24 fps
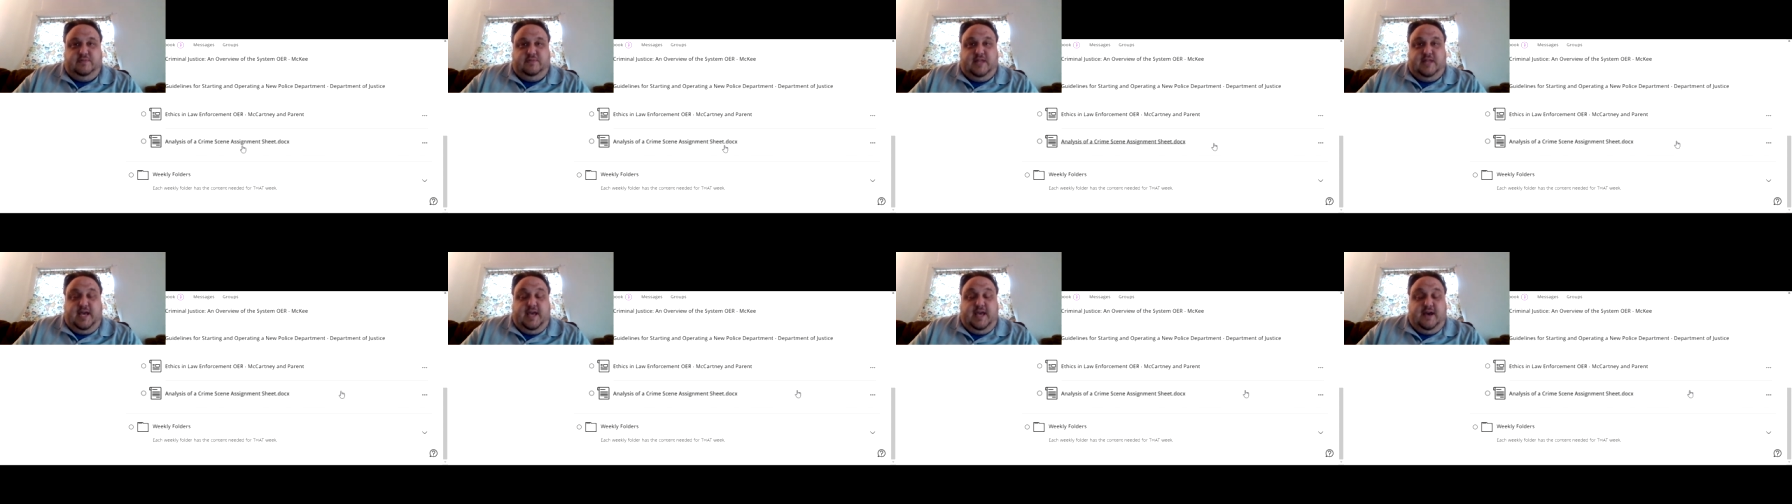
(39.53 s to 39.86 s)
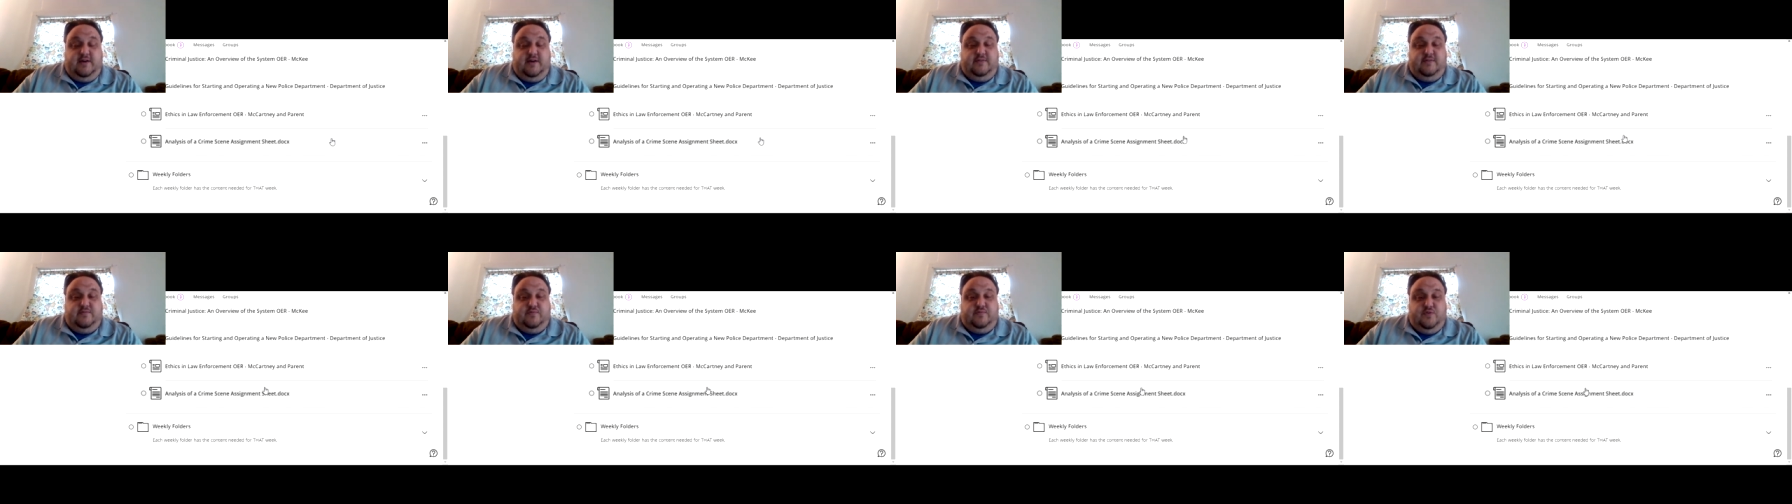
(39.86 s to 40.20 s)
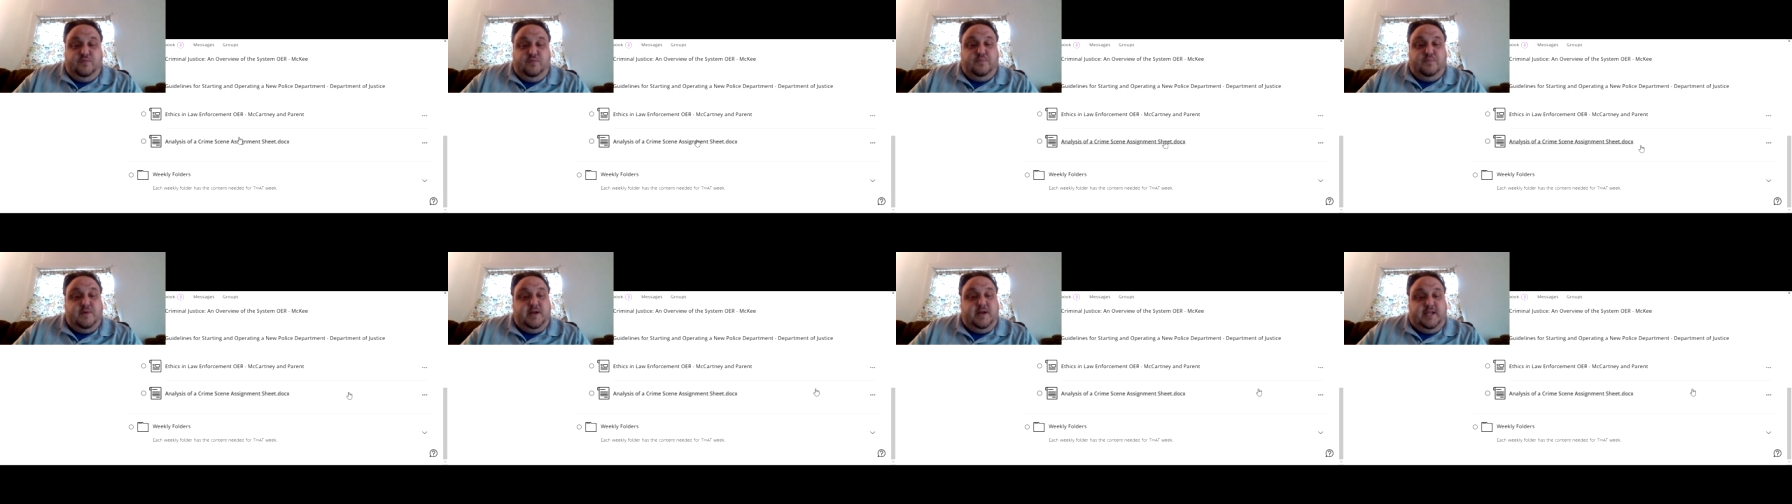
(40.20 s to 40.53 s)
layout and
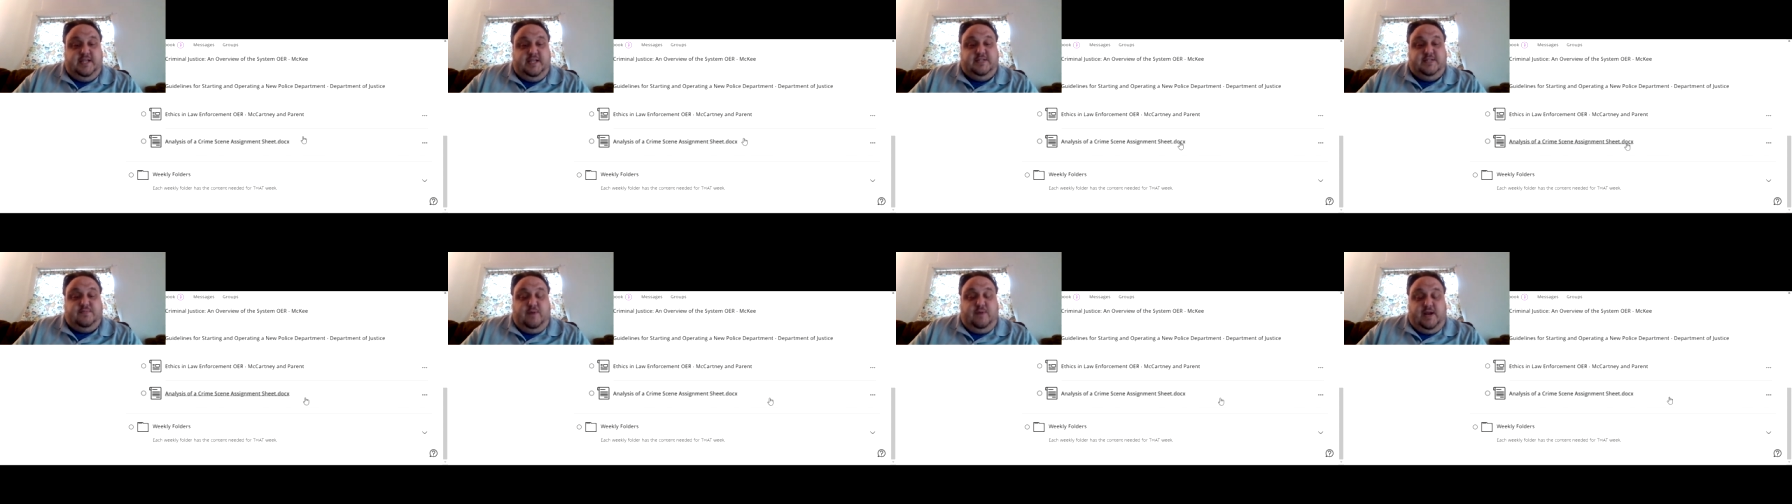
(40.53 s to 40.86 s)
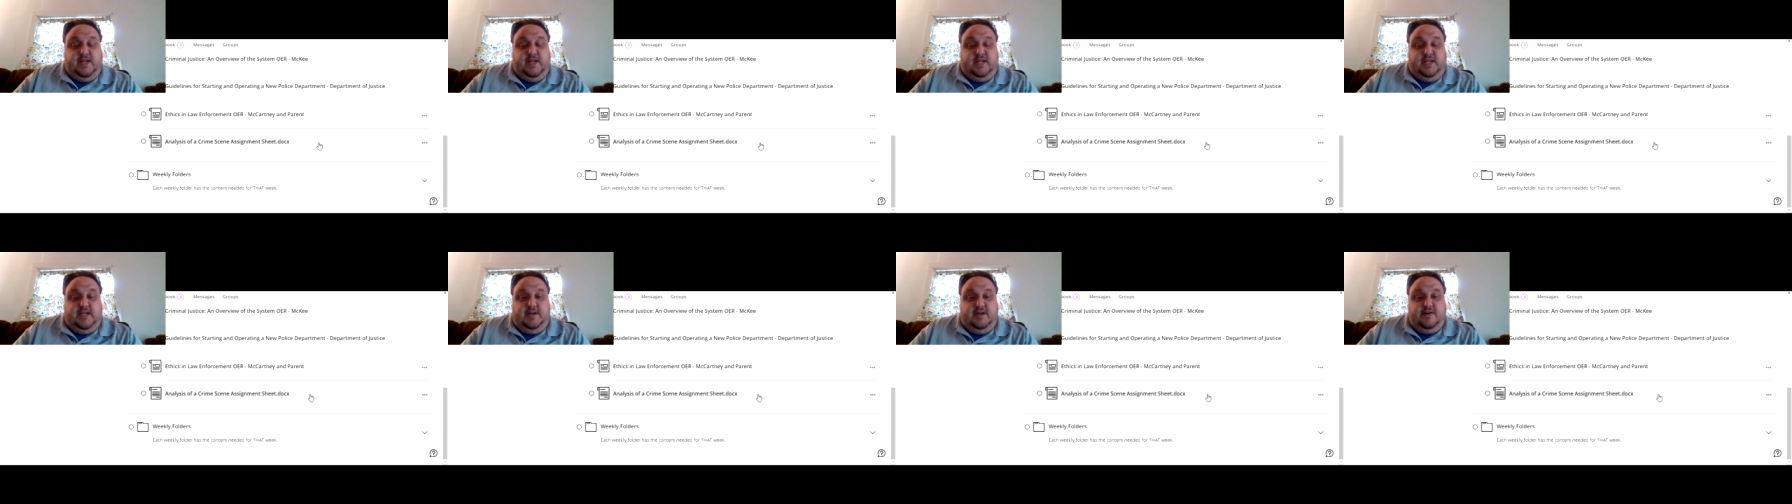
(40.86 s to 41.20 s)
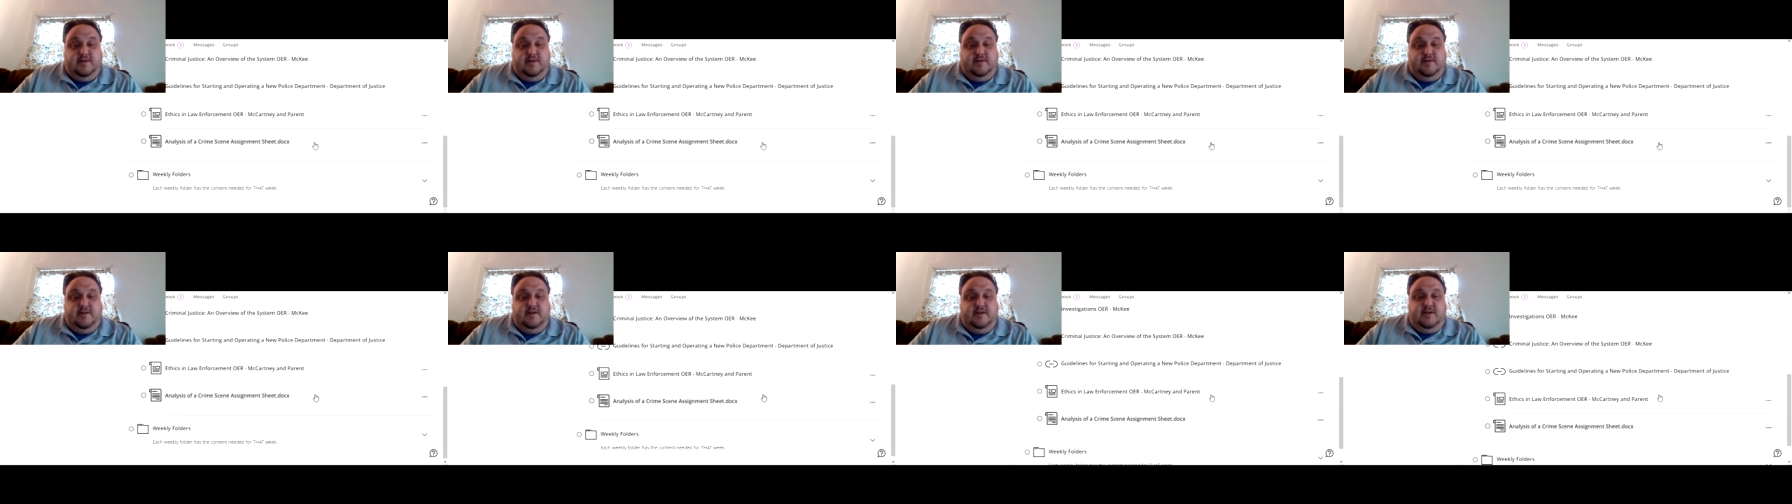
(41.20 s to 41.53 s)
rubric is right
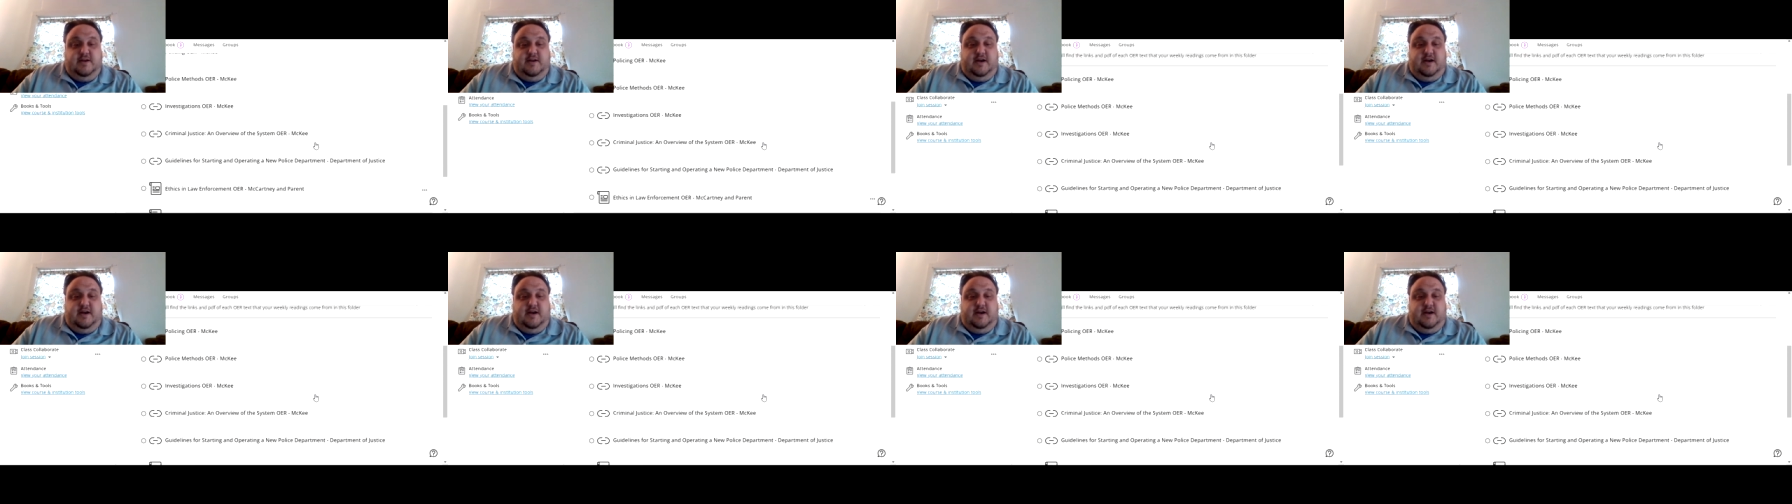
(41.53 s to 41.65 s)
here.